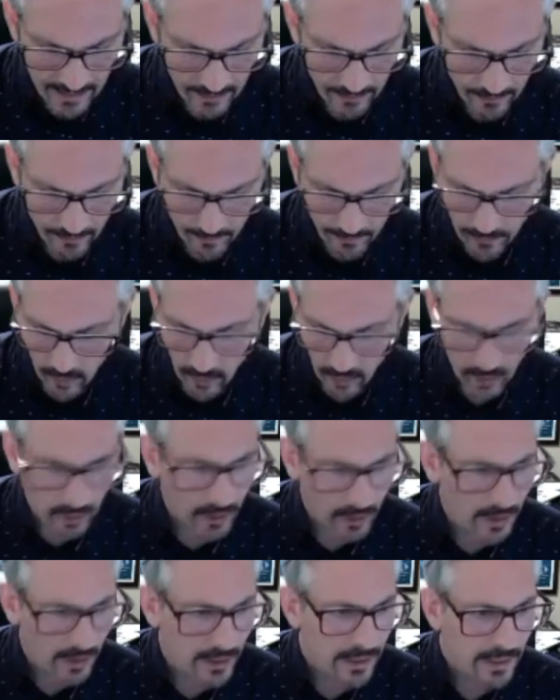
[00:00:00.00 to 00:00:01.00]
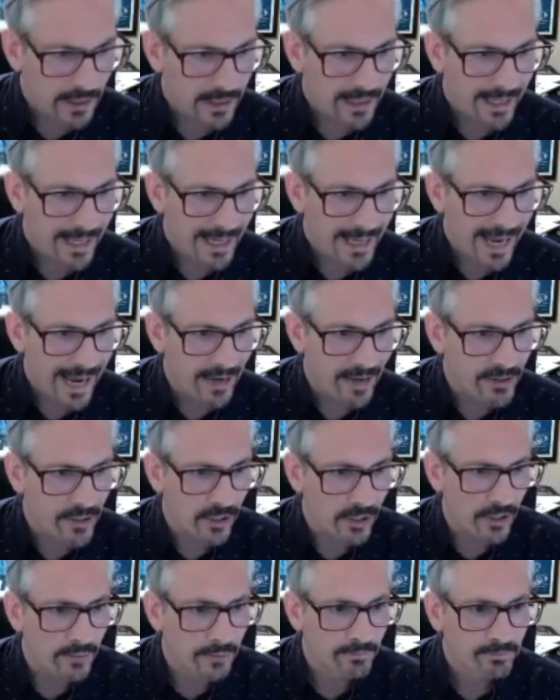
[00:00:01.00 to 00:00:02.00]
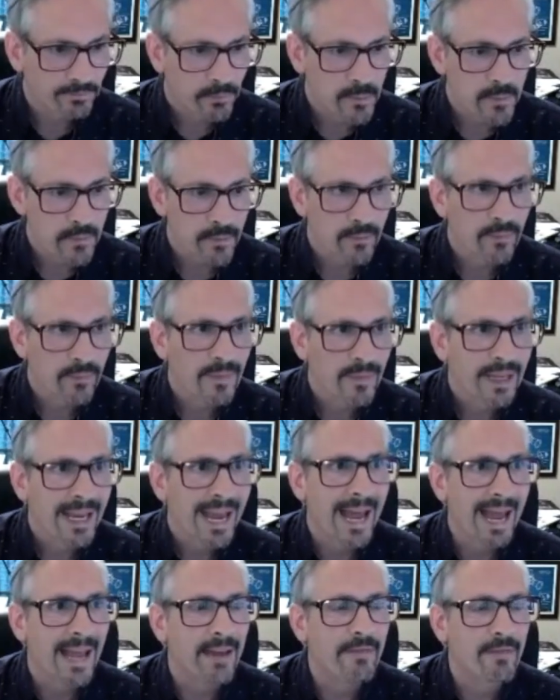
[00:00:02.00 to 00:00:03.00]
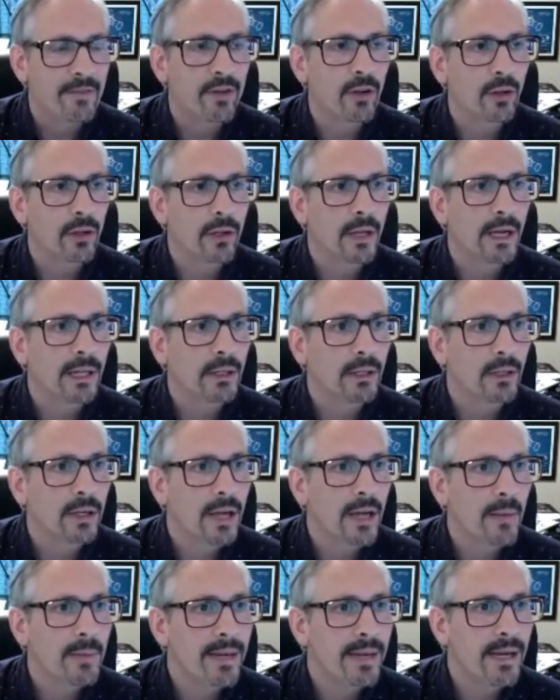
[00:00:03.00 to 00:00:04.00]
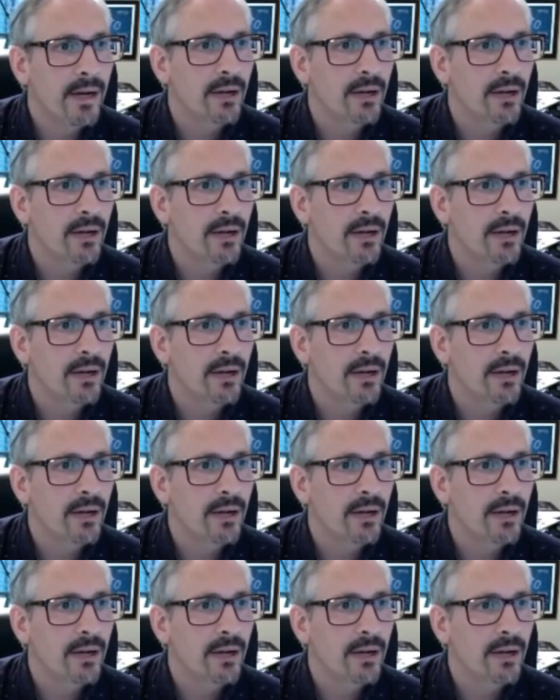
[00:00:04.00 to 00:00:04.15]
full, enter. And if you'll look up here,